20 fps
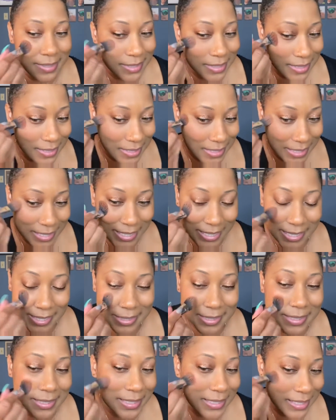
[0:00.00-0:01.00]
Nothing
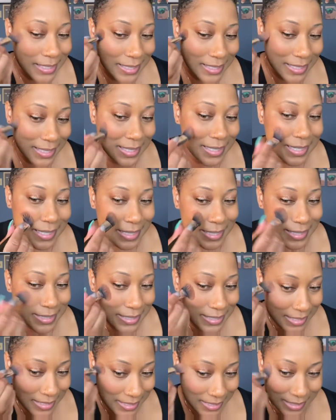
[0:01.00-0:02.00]
crazy,
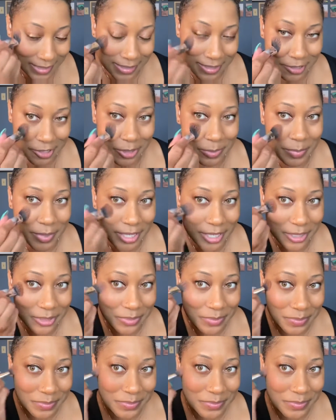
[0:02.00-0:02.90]
just a little bit.